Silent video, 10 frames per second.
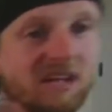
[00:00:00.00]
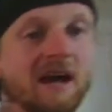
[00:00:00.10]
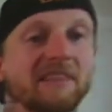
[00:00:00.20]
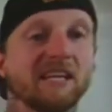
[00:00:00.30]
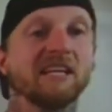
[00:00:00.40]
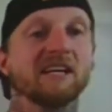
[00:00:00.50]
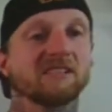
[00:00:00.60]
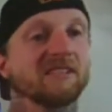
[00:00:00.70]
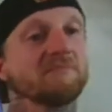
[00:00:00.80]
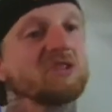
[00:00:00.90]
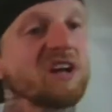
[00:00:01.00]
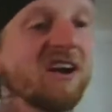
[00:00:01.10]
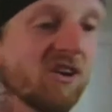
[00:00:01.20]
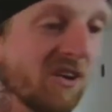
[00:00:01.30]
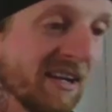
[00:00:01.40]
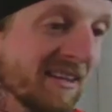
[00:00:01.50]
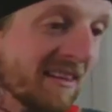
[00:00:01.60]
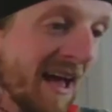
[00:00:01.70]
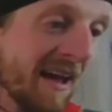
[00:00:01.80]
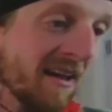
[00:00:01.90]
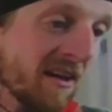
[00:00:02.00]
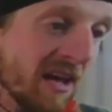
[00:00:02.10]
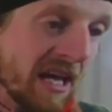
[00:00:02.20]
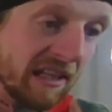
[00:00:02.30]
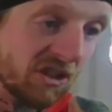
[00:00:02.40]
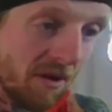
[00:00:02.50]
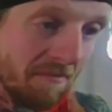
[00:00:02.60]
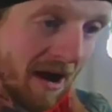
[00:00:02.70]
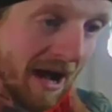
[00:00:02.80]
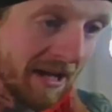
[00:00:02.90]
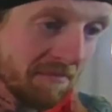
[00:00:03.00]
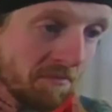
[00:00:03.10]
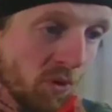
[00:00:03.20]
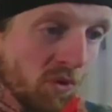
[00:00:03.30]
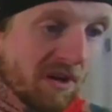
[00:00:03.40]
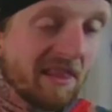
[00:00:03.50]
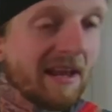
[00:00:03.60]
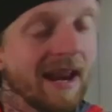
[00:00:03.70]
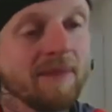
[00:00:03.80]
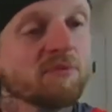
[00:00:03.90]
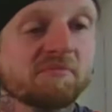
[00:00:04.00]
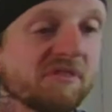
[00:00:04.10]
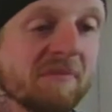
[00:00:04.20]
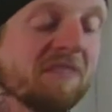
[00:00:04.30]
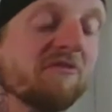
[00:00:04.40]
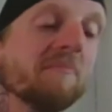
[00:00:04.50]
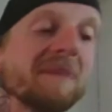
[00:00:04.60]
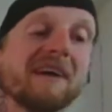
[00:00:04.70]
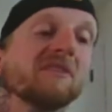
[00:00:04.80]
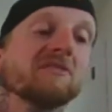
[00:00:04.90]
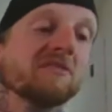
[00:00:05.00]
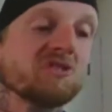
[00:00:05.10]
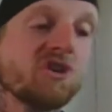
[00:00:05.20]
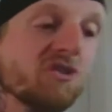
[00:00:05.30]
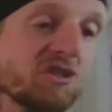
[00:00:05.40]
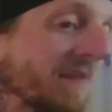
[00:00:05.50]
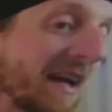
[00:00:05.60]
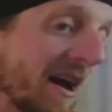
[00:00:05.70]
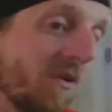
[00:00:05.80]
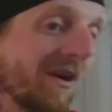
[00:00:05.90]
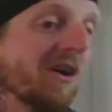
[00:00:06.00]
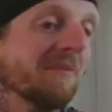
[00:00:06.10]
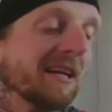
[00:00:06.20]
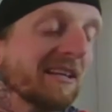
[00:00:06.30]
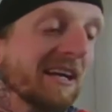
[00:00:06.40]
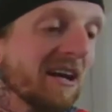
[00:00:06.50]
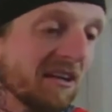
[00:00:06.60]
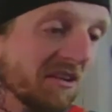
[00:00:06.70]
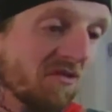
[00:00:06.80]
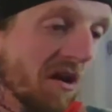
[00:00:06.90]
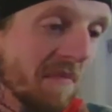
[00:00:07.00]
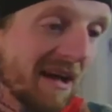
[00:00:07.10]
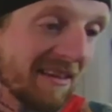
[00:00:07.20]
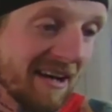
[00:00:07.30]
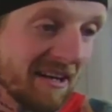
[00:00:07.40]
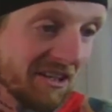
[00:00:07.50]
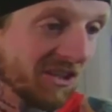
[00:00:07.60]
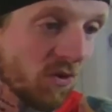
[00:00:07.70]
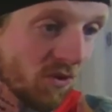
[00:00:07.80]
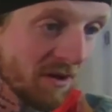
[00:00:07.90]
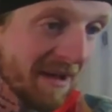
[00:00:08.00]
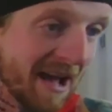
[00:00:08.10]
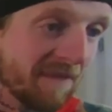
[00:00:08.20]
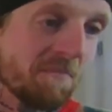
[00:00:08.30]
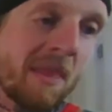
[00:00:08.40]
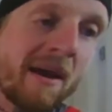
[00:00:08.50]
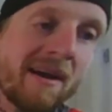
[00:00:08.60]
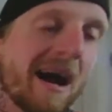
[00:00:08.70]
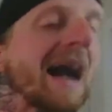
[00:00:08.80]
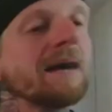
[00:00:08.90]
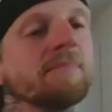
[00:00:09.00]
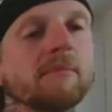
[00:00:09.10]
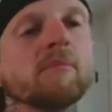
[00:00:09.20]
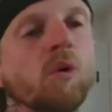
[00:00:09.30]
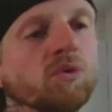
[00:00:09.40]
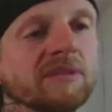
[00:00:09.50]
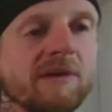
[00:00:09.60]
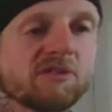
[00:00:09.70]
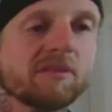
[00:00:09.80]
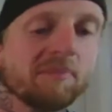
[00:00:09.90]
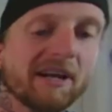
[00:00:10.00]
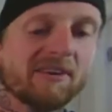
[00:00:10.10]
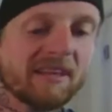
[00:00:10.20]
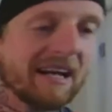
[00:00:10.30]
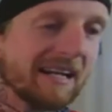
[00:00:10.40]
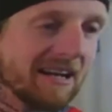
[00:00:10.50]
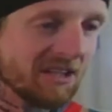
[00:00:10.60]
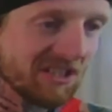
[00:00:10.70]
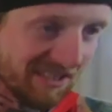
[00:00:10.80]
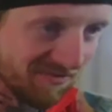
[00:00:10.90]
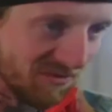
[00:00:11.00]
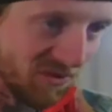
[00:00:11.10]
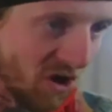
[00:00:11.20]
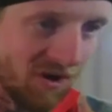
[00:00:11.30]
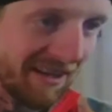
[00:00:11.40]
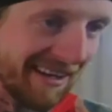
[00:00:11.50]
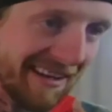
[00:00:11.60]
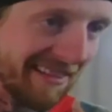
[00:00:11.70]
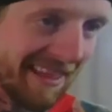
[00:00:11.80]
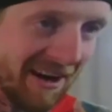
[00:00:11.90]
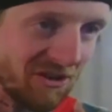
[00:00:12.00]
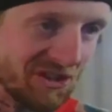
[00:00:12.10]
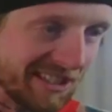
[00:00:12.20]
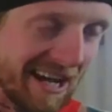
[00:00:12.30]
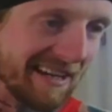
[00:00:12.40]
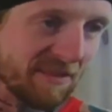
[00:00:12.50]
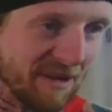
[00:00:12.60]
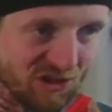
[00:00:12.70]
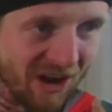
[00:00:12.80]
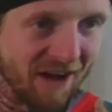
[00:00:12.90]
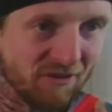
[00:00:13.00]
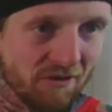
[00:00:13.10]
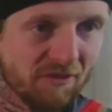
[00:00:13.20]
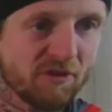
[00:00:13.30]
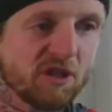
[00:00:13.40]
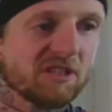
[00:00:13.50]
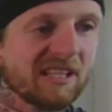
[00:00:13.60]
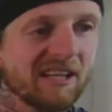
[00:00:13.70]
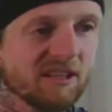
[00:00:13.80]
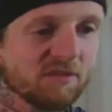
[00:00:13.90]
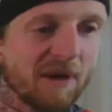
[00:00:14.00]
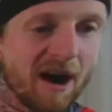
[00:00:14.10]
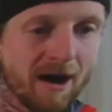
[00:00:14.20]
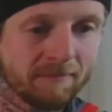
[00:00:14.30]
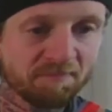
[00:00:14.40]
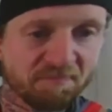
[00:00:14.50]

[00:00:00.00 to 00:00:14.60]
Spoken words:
I think he has a much higher grade than that, at least on my board. And then Abram Smith from Baylor. The Chargers made out well, man. They got a good running back. They got a good cornerback. I got Bubba Bolden. That was the player that I kind of just targeted it there just to kind of get my draft over for the sake of this pod.